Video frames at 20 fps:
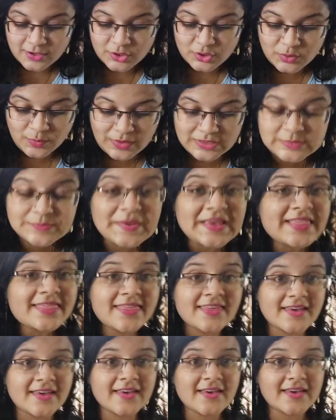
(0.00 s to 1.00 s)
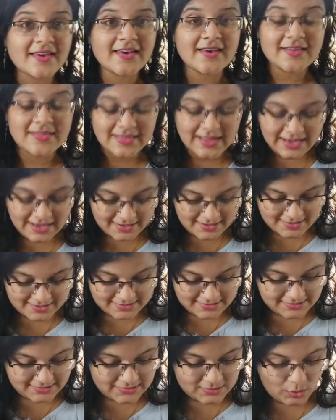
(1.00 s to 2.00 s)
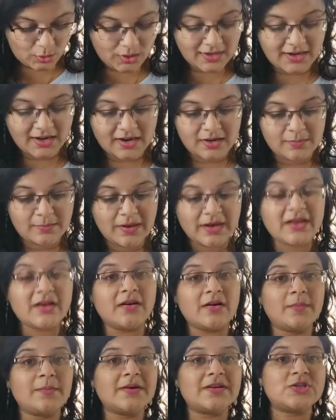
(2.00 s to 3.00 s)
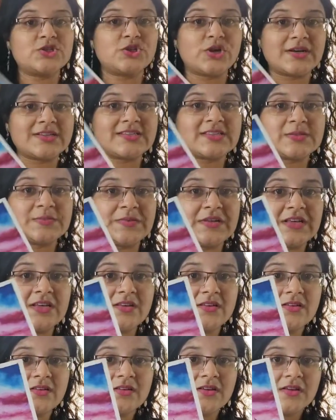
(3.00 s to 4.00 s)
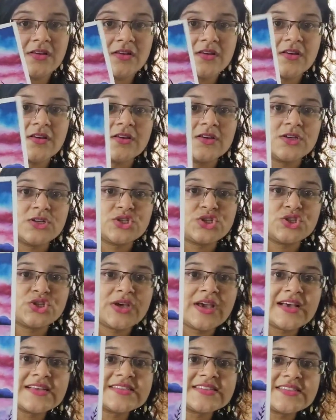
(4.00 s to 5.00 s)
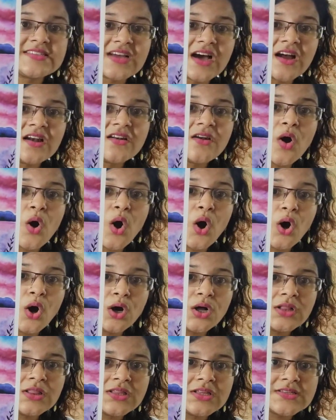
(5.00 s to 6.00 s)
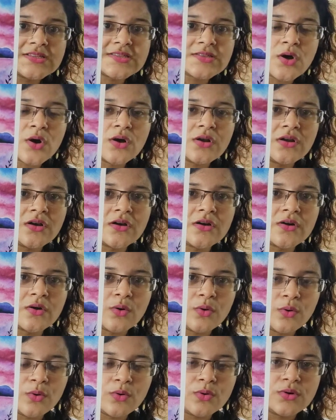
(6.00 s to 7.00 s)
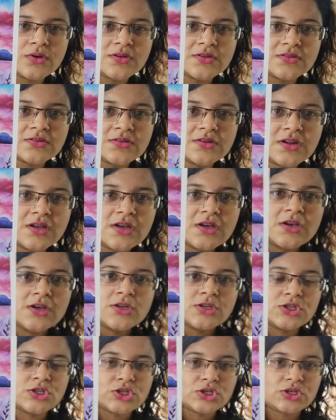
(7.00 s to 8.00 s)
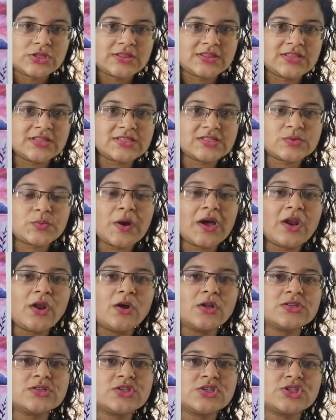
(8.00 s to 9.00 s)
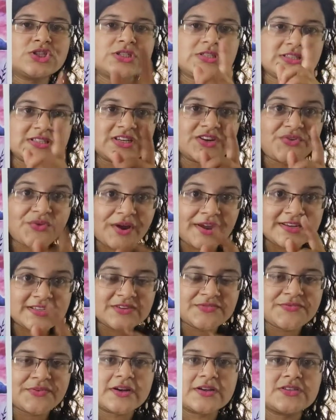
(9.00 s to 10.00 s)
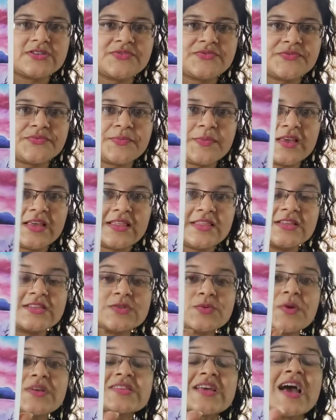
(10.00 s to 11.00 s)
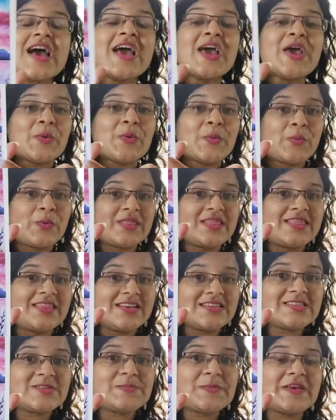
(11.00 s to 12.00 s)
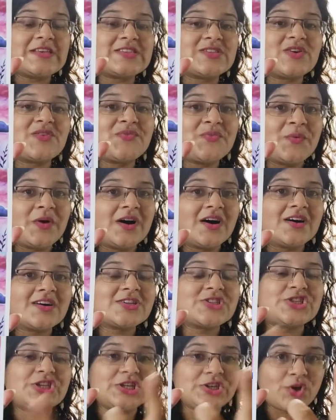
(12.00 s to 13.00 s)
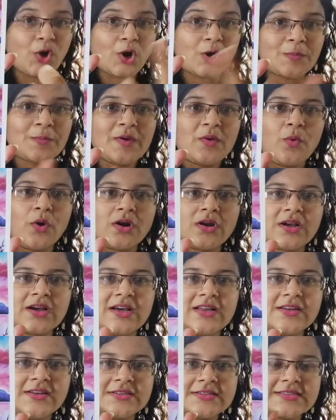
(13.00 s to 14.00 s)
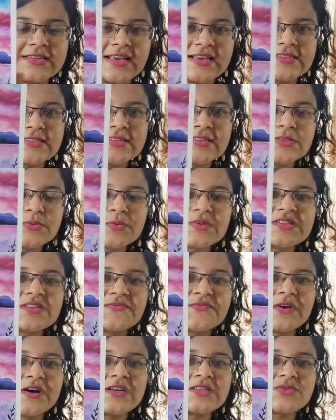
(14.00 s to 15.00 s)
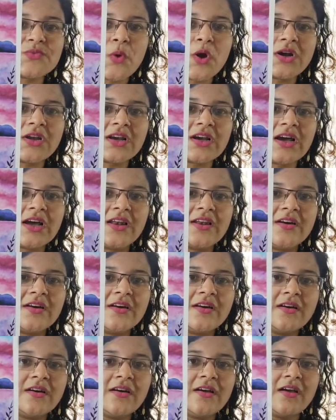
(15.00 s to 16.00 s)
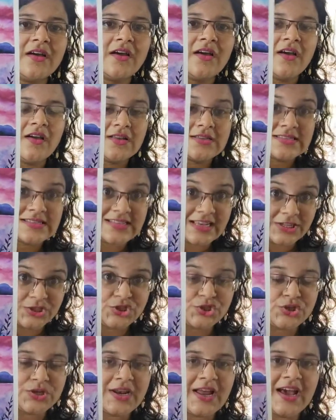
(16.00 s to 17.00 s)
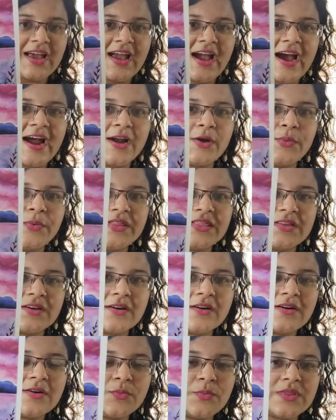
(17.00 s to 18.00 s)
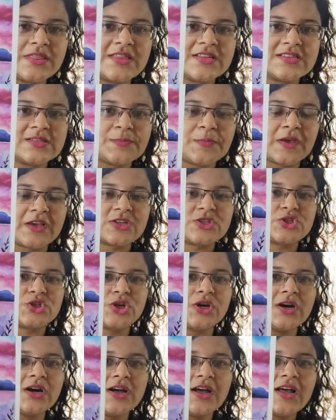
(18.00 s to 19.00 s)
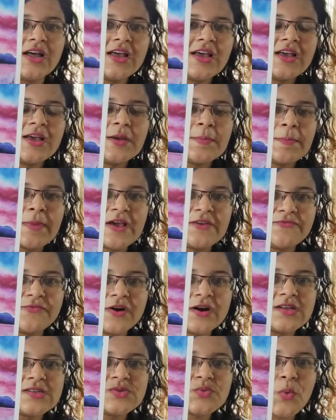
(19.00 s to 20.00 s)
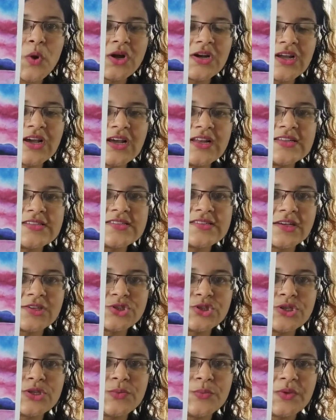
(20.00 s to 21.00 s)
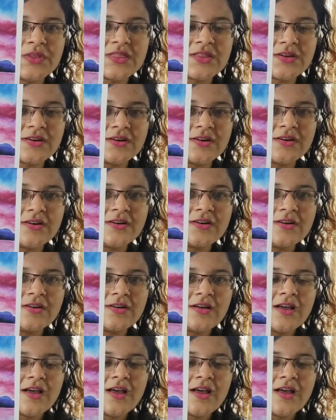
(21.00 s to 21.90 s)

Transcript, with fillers: You must be thinking that this is not done by her, but trust me, she has done all this on her own. This one also, she did it right in front of me. This was, with this piece of work, she taught me watercolors. Yes, this was the first watercolor session I had with her with this picture my first watercolor session with her.